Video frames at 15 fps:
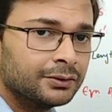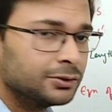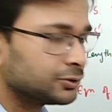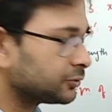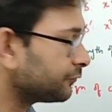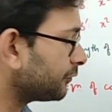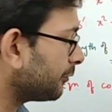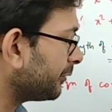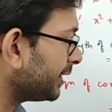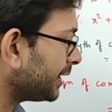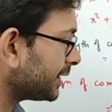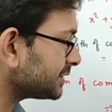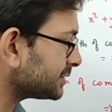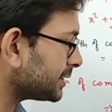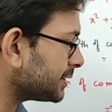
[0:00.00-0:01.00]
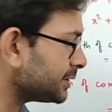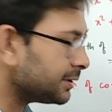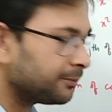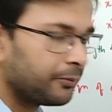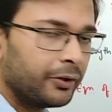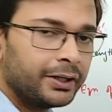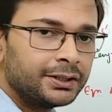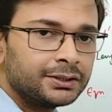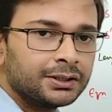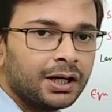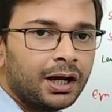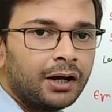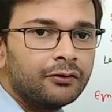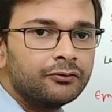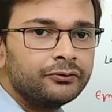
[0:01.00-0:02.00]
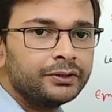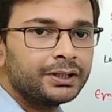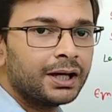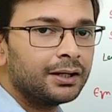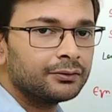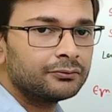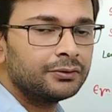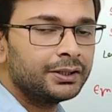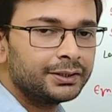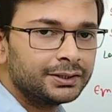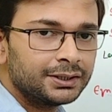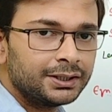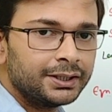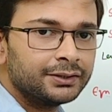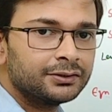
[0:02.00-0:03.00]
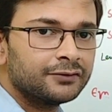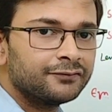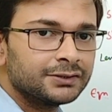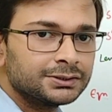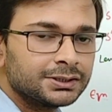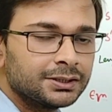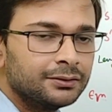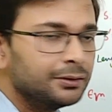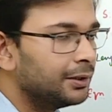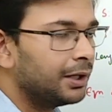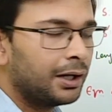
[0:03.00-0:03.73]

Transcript: So from an external point, how do we calculate the length of a circle?